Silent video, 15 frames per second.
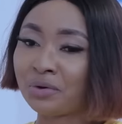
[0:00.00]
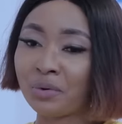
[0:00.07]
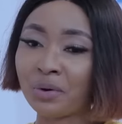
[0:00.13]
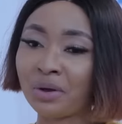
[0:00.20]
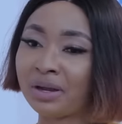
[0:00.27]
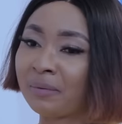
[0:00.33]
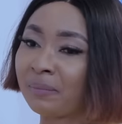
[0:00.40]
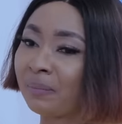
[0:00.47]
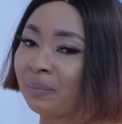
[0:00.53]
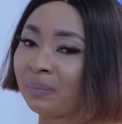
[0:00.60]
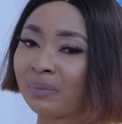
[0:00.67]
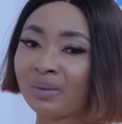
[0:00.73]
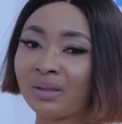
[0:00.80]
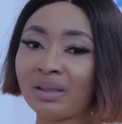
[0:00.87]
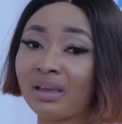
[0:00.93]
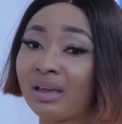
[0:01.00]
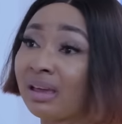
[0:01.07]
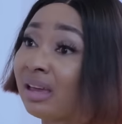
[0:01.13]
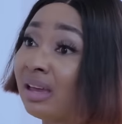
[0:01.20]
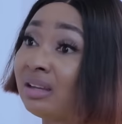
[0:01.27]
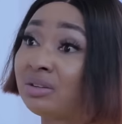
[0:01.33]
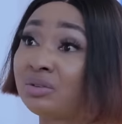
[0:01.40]
you know what? I
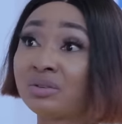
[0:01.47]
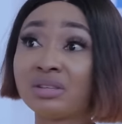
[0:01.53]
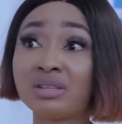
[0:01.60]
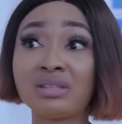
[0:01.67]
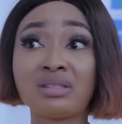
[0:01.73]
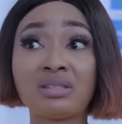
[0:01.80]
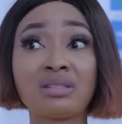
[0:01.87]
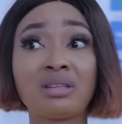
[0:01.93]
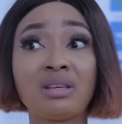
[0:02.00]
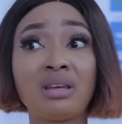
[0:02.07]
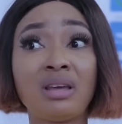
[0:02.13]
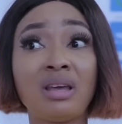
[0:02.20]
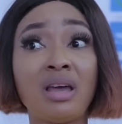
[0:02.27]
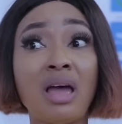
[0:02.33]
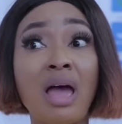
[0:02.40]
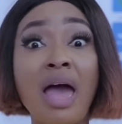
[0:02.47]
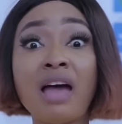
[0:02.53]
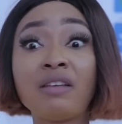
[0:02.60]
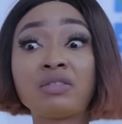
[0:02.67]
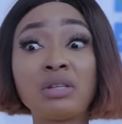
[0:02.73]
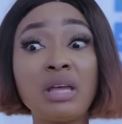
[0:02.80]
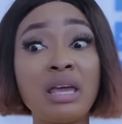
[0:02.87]
can't do this. I
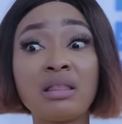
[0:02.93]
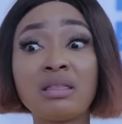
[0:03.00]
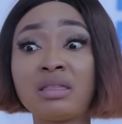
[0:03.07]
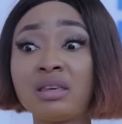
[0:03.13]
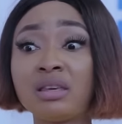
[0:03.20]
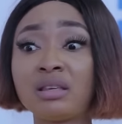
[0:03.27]
have to end